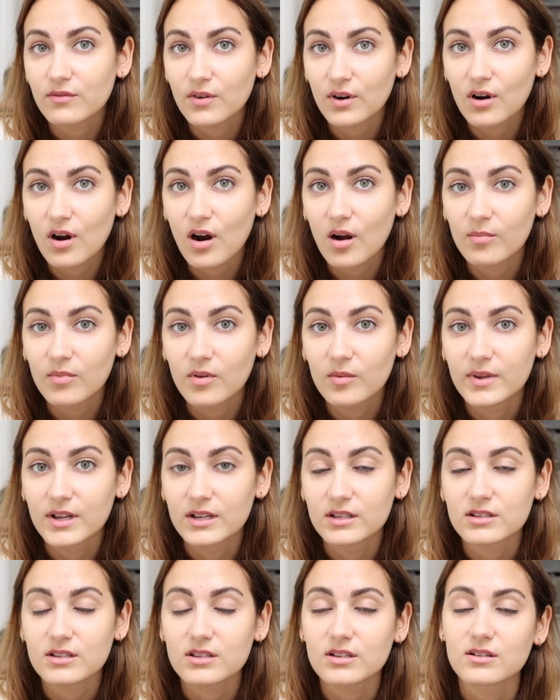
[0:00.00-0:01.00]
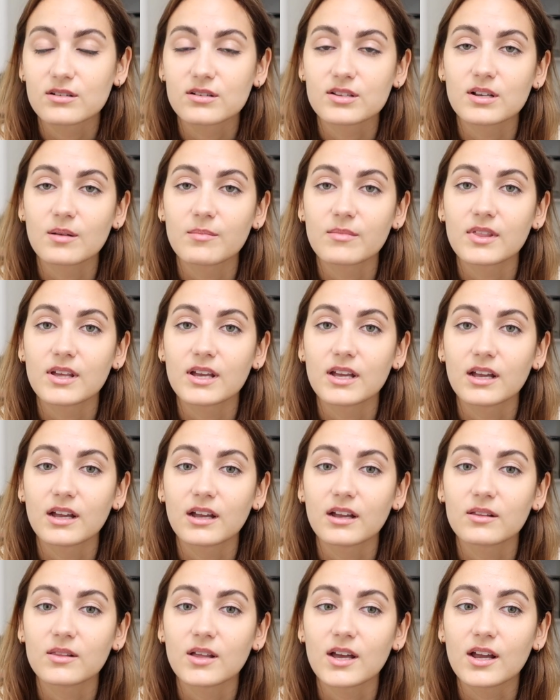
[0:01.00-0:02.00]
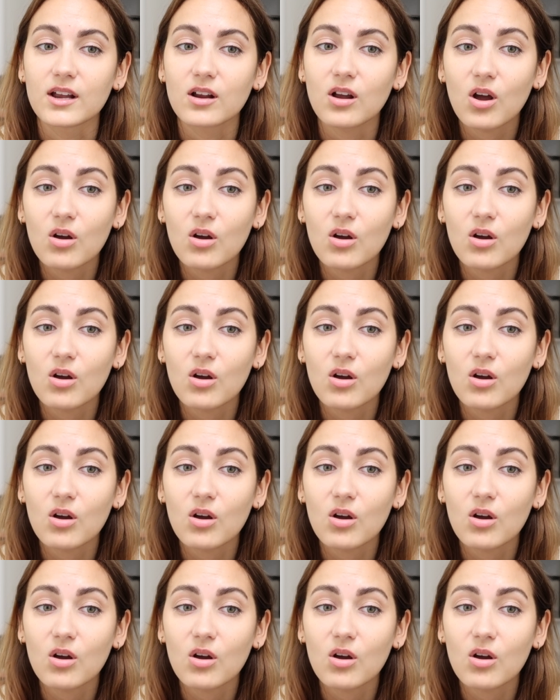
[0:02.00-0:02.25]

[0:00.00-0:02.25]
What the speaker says: for compliments or something, like,